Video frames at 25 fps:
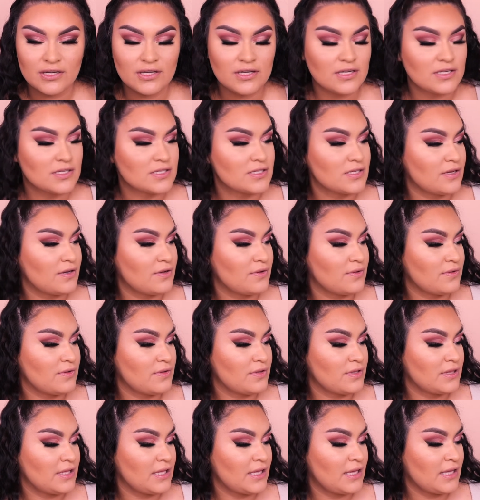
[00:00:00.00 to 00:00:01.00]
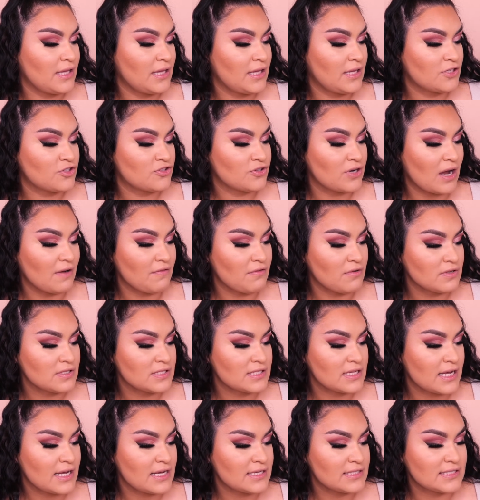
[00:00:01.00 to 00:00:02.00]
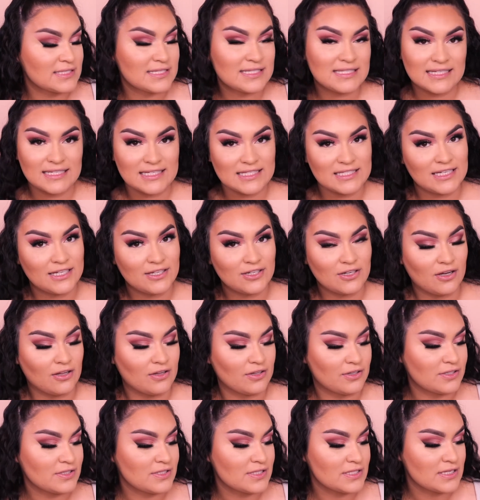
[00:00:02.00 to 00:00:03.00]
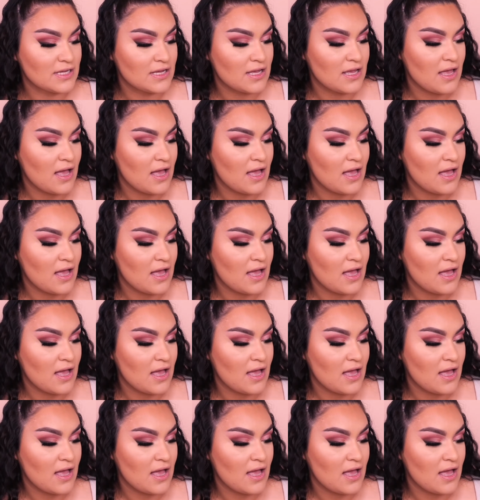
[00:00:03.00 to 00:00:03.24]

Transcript: So the travel size is $16.